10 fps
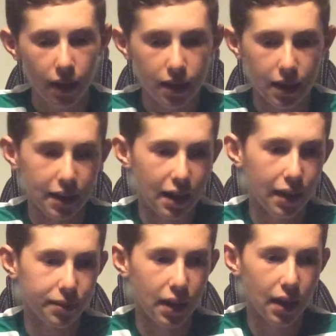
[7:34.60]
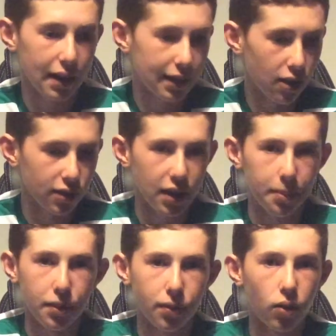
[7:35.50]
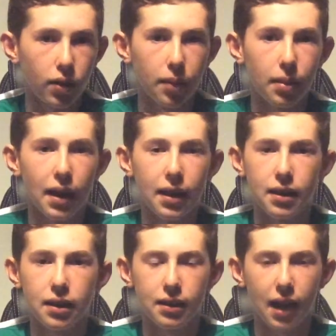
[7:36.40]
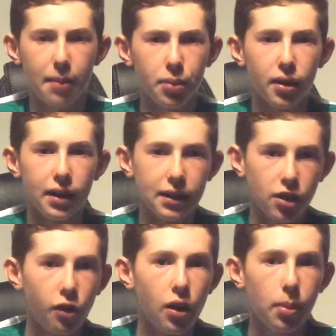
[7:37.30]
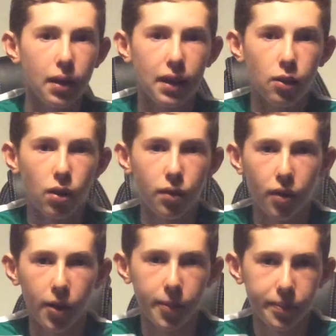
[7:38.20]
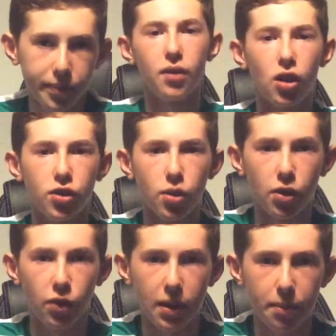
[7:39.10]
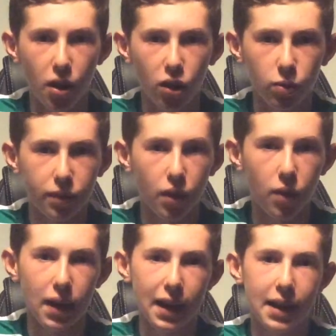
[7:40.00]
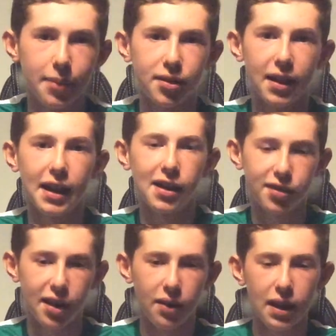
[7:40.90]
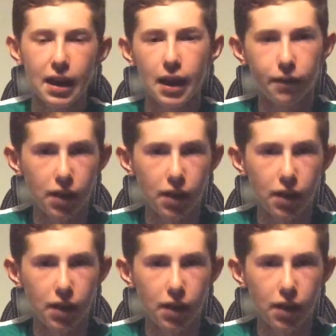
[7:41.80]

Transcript: yeah, they'll have to analyse that before they play Tampa in the Europa League qualifier. Moving on to a green box, we've gone with Liam Scales. Now, if you